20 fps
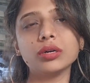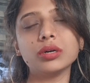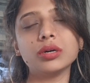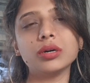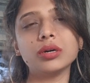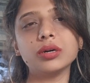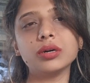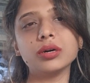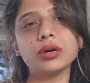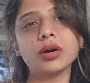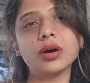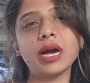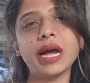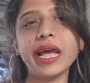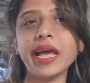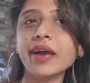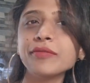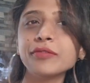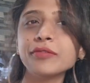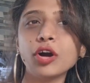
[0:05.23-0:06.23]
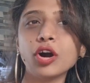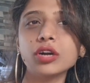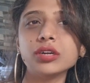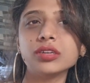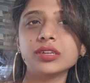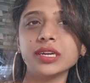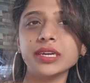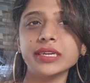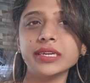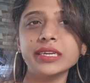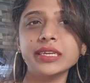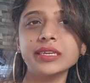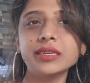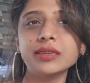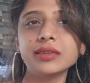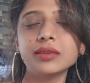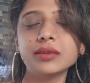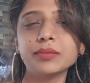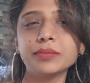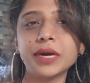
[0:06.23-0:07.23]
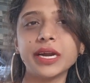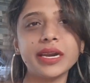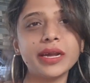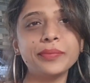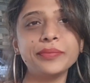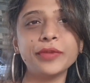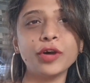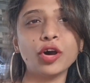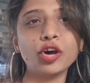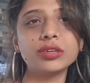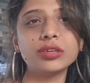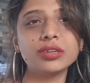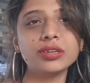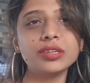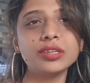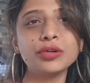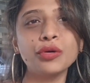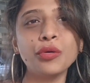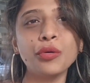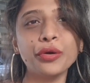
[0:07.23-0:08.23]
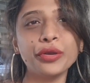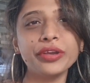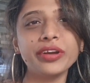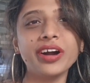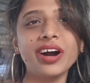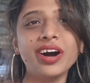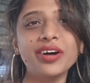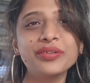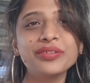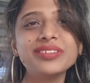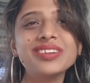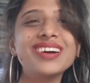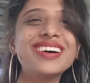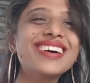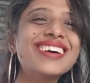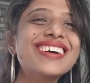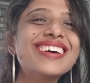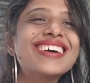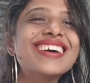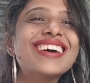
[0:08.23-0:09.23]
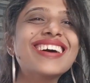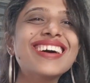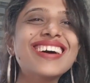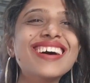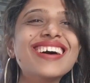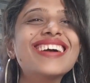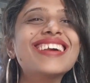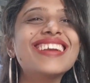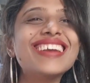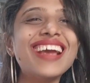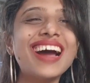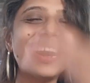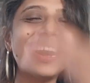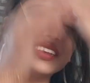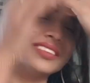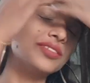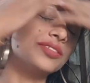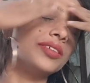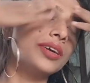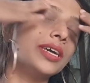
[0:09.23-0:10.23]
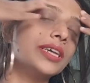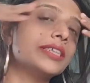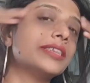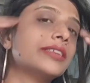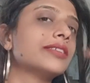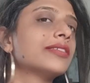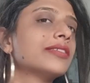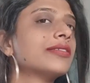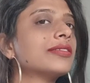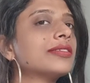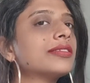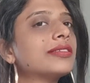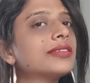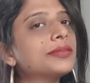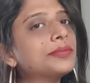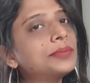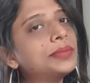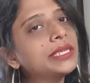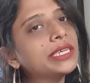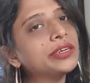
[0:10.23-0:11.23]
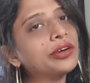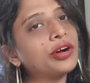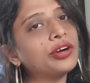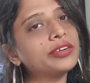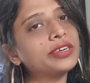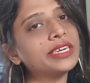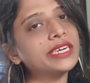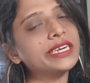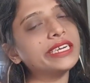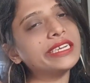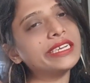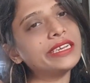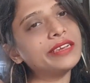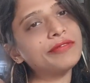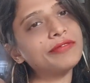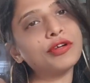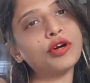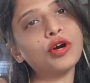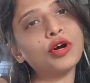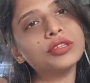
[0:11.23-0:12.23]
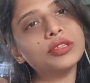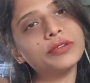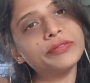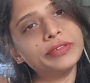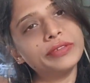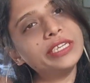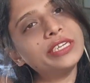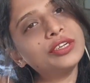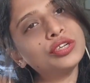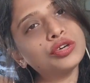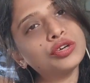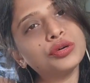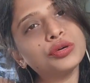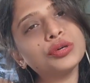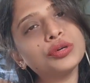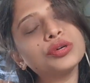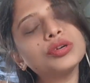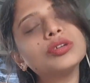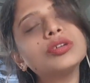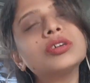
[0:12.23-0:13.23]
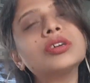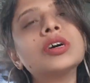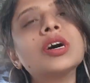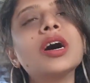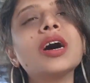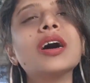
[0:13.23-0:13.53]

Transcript: I have got ready, but I'm not really going out. Yeah, so I just simply got ready for the video.